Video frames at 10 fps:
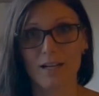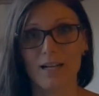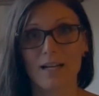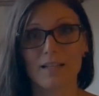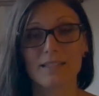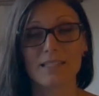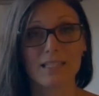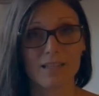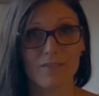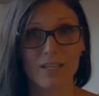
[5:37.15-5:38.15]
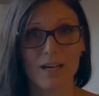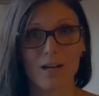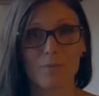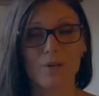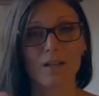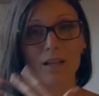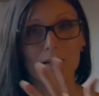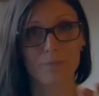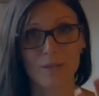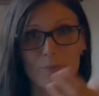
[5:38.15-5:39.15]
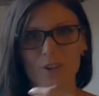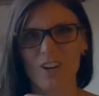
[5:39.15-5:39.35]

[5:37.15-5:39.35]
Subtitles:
stevia, but a lot of people